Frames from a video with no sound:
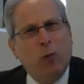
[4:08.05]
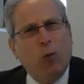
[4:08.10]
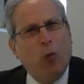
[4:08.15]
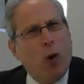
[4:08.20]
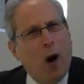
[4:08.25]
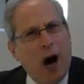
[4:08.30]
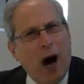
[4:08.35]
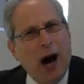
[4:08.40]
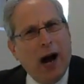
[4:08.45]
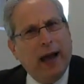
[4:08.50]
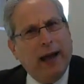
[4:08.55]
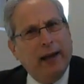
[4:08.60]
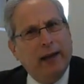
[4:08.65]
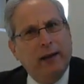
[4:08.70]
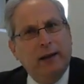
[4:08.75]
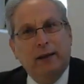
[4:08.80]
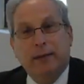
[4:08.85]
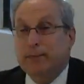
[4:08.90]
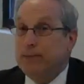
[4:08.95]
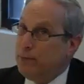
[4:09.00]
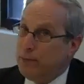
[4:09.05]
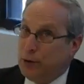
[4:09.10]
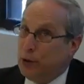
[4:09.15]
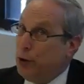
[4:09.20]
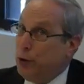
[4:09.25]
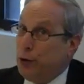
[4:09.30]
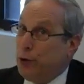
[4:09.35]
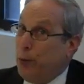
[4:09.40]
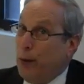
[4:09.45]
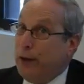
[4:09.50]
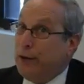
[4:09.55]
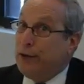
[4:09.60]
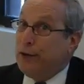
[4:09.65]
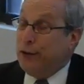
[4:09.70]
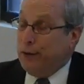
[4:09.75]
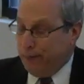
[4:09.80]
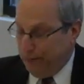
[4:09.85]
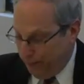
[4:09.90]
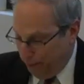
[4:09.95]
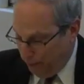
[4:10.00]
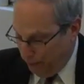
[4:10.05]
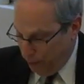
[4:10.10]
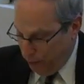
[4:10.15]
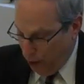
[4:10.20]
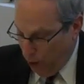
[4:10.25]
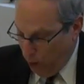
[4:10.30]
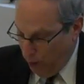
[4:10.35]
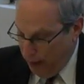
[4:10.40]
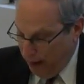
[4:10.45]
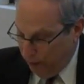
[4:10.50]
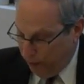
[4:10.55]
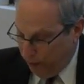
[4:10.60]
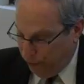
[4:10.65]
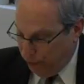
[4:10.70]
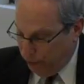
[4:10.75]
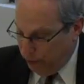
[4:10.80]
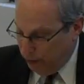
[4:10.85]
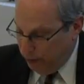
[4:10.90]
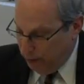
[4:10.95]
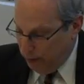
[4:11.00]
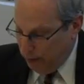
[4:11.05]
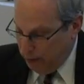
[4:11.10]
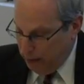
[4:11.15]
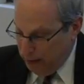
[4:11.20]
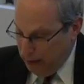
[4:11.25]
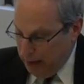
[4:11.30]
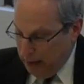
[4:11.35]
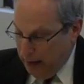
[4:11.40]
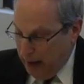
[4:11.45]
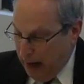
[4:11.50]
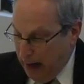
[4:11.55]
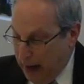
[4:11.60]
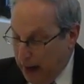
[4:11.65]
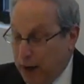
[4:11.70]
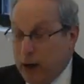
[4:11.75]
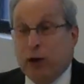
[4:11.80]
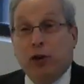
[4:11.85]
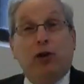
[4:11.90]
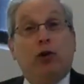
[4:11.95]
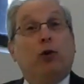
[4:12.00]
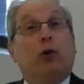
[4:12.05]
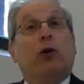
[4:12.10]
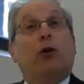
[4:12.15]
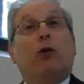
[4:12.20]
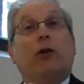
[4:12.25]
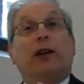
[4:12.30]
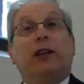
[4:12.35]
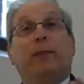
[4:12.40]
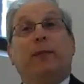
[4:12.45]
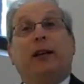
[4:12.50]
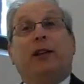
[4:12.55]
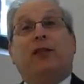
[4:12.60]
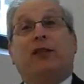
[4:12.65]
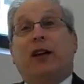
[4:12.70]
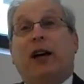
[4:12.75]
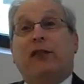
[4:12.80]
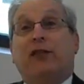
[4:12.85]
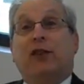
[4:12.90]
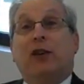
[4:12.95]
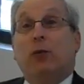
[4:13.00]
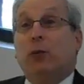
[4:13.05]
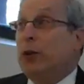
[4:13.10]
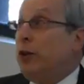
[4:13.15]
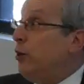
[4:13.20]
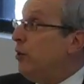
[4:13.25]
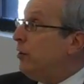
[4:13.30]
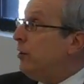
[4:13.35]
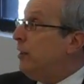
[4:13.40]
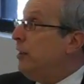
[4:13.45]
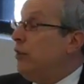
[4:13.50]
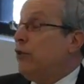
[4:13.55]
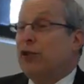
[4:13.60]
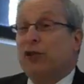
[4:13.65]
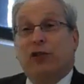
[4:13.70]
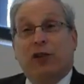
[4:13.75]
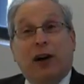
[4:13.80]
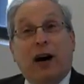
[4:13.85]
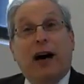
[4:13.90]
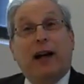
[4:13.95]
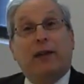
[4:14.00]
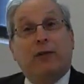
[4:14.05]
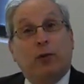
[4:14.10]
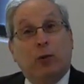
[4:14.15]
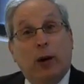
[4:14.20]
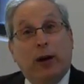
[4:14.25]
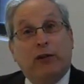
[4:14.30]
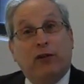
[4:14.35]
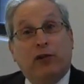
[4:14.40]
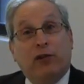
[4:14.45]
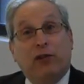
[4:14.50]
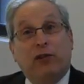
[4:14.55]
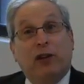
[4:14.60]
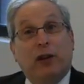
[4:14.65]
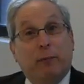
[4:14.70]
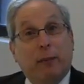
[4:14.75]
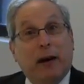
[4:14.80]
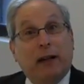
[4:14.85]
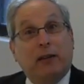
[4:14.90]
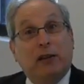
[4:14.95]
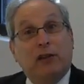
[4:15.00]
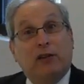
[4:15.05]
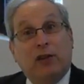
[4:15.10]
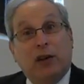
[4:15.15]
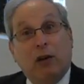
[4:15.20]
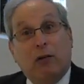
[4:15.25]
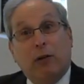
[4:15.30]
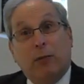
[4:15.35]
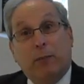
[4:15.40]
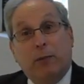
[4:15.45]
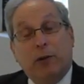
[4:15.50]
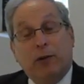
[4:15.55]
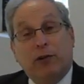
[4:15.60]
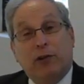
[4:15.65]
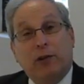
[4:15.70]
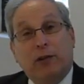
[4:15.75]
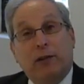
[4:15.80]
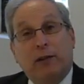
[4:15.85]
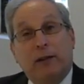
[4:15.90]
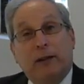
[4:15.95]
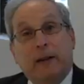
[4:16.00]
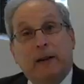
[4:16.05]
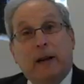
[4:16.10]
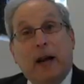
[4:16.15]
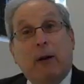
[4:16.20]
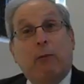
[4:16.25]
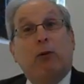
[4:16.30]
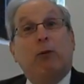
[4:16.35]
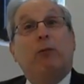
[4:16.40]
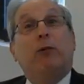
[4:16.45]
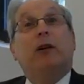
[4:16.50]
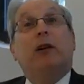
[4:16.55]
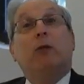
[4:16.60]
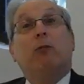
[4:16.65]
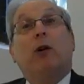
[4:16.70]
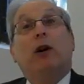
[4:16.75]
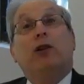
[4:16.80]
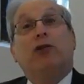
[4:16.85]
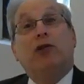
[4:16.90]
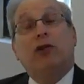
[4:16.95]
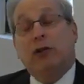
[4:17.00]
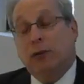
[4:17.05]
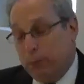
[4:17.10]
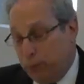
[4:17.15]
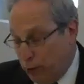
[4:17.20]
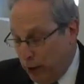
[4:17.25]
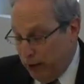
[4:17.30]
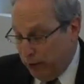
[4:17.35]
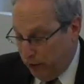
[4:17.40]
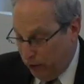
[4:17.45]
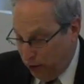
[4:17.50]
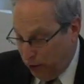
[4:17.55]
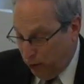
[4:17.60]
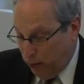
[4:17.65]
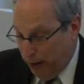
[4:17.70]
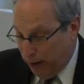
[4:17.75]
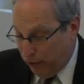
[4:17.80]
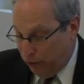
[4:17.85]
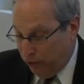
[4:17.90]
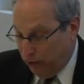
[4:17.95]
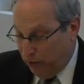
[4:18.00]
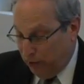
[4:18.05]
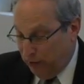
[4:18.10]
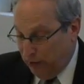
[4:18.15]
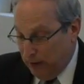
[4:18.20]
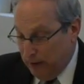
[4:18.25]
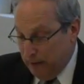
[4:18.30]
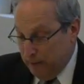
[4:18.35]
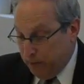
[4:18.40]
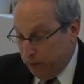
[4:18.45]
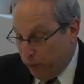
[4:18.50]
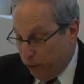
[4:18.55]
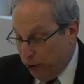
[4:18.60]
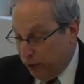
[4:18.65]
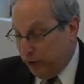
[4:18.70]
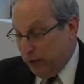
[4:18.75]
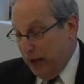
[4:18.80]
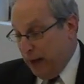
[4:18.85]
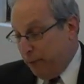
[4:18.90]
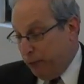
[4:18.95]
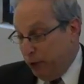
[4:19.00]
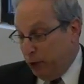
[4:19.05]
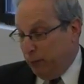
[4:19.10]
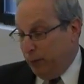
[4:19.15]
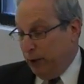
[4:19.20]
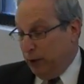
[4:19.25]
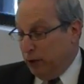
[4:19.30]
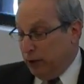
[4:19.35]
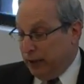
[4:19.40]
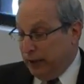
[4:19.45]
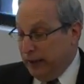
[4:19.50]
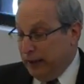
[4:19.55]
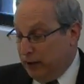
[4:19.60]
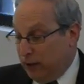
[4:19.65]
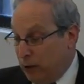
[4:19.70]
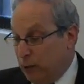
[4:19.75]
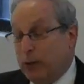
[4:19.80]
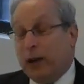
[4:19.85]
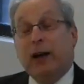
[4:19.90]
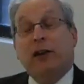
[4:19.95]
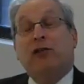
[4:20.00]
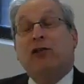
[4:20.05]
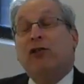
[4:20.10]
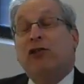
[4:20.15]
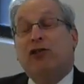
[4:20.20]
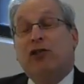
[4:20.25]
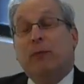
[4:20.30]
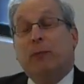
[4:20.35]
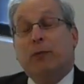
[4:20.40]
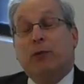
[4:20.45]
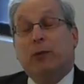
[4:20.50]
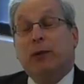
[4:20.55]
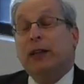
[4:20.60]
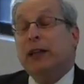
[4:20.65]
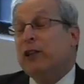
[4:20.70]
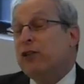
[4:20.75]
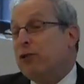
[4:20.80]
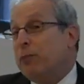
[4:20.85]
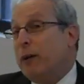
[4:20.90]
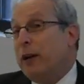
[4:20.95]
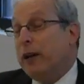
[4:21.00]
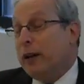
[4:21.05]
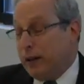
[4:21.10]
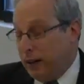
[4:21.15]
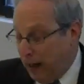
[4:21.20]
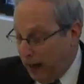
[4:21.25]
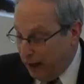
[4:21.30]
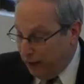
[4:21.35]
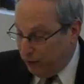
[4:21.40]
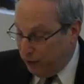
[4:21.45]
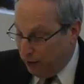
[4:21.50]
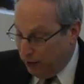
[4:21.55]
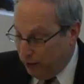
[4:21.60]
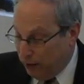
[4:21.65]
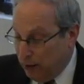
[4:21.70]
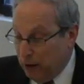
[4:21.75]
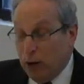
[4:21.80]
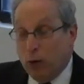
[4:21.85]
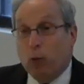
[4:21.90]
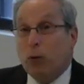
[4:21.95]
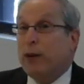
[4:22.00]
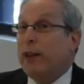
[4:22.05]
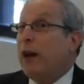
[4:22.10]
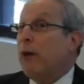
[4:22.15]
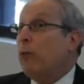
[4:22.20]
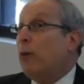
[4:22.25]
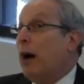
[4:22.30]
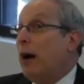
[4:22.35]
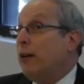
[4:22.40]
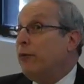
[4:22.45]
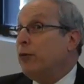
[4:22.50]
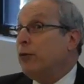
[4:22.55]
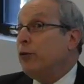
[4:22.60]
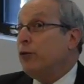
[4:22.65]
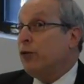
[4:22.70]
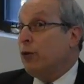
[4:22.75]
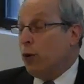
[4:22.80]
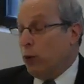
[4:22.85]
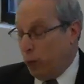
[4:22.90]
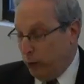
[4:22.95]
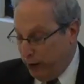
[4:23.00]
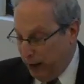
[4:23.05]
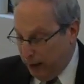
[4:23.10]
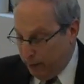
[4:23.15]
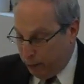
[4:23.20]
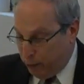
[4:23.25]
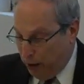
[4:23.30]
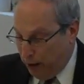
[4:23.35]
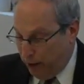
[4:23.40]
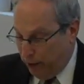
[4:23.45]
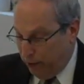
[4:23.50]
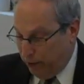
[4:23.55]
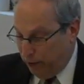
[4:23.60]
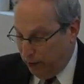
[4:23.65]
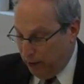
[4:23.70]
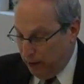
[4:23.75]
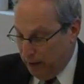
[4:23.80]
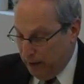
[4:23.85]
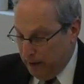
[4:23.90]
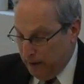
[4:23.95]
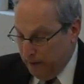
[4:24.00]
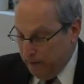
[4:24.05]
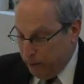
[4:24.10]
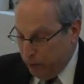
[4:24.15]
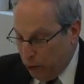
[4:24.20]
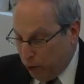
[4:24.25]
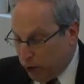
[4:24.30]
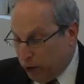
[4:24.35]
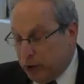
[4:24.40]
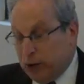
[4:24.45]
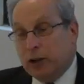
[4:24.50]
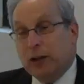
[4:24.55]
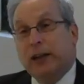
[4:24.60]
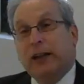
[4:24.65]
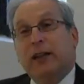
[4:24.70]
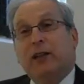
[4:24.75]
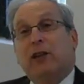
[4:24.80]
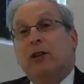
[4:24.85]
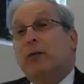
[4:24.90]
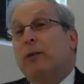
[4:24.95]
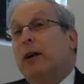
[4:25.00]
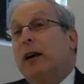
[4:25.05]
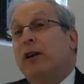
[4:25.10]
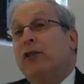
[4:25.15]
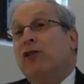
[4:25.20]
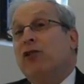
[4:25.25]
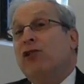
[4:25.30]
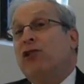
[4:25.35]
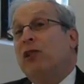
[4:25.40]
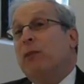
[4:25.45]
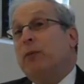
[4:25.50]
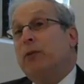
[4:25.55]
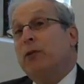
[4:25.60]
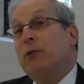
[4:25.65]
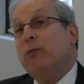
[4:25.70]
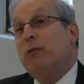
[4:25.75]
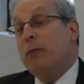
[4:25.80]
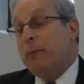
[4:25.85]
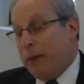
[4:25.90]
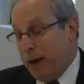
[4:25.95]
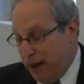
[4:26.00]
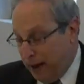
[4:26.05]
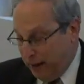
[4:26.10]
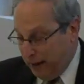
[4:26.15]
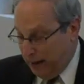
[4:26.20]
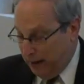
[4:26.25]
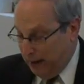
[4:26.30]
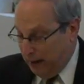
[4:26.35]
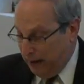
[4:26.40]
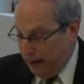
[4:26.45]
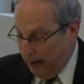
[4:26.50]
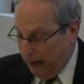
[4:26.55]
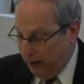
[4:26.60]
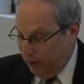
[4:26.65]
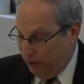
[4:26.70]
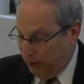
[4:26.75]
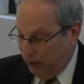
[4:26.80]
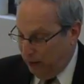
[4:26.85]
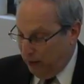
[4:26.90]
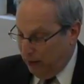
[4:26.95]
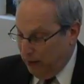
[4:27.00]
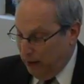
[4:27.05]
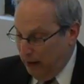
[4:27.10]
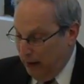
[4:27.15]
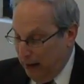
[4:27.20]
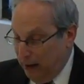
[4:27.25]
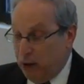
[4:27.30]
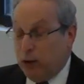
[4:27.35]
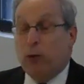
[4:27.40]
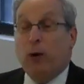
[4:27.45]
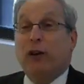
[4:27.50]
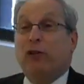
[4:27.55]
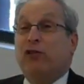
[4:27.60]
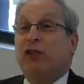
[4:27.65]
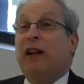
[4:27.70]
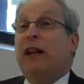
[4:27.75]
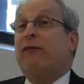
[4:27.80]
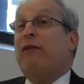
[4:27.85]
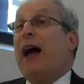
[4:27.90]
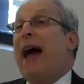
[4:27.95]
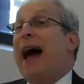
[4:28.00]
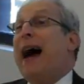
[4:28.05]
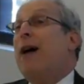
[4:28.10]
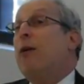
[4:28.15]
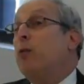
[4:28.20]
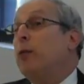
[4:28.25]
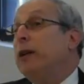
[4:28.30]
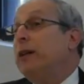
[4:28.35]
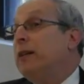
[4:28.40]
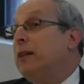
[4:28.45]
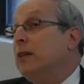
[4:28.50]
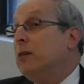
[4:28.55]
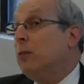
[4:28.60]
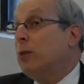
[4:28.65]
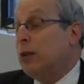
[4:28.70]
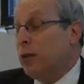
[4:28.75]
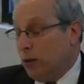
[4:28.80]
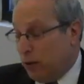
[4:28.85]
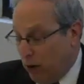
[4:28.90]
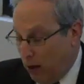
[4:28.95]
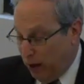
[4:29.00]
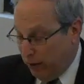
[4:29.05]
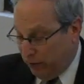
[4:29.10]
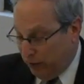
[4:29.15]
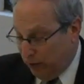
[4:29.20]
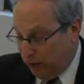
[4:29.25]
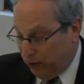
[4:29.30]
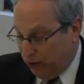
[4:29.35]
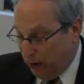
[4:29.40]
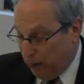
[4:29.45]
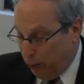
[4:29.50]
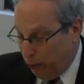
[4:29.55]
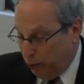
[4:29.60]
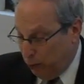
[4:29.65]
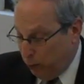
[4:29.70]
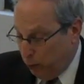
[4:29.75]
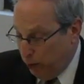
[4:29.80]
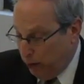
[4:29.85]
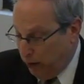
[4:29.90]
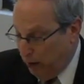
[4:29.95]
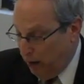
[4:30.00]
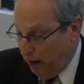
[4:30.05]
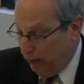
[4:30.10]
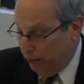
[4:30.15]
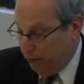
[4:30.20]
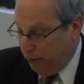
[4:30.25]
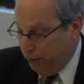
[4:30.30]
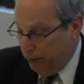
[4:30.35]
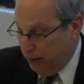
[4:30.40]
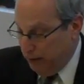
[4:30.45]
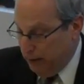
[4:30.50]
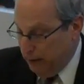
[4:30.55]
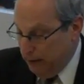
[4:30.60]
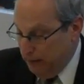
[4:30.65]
Why? Good question. No answer. You're going to be discussing with your teachers a lot of questions about this Torah portion, and we really want you to embrace the questions. For example, you'll be looking into the relationship between Ishmael and Isaac. Were they rivals or were they brothers? You're going to look into the relationship between Rebekah and Isaac, and the question of how we deal with the loss of someone whom we love.